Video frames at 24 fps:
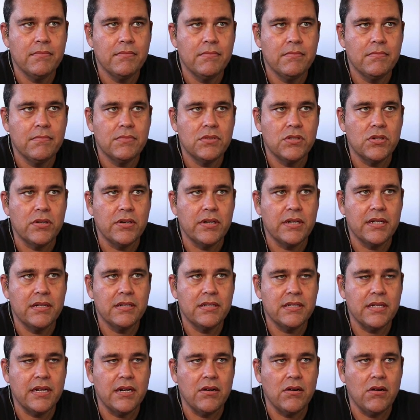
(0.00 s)
So you can
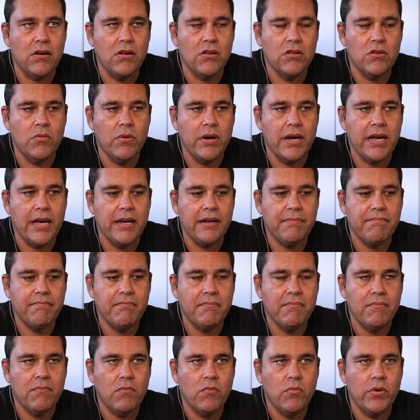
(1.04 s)
set it all the way,
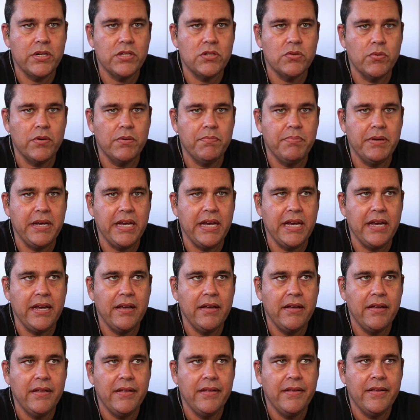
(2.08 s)
which would be
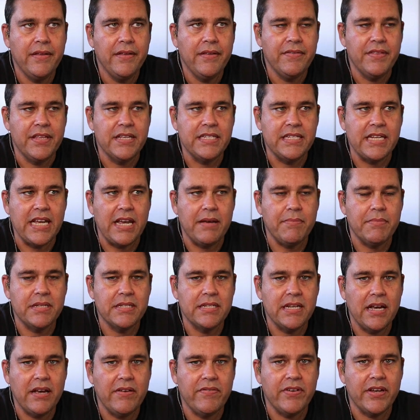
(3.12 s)
the same as
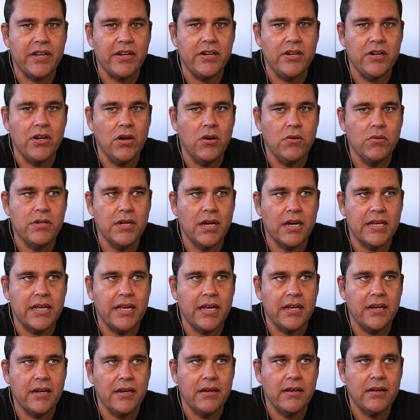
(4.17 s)
having no
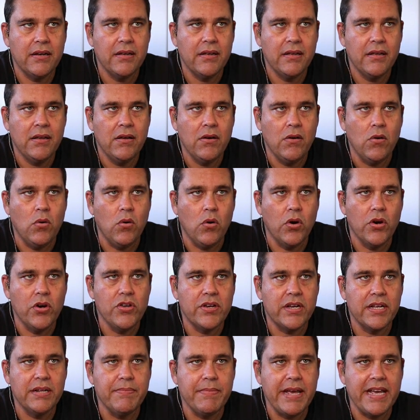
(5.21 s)
ducking. Or you
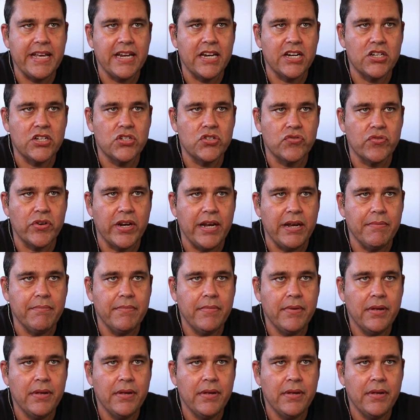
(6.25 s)
can make it extreme,